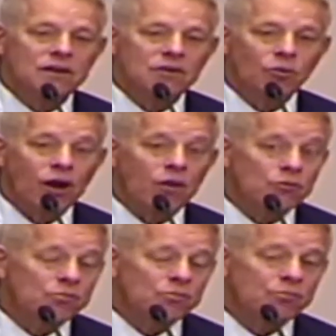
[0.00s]
While I
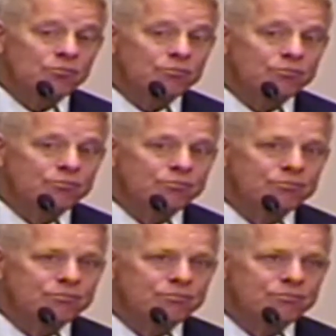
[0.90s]
was
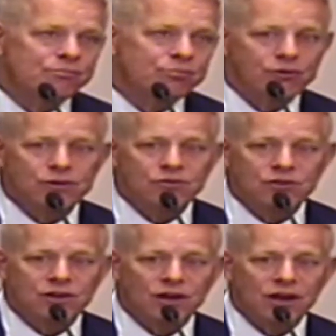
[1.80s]

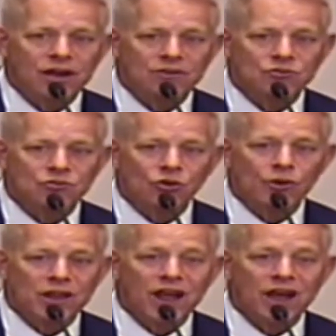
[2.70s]
preaching, I had
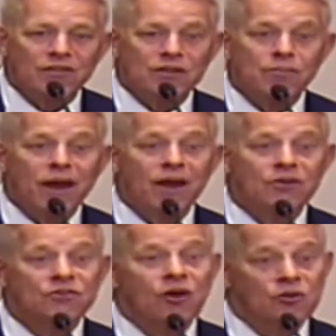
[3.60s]
Joe and Kathy
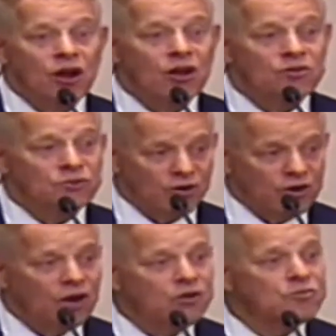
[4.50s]
pass out our
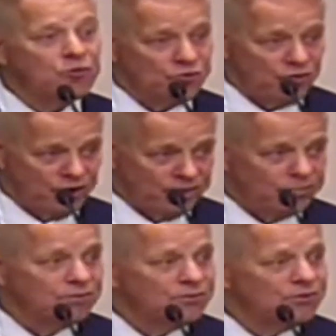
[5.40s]
gospel tract
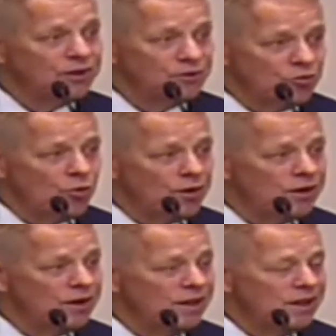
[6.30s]
to everyone.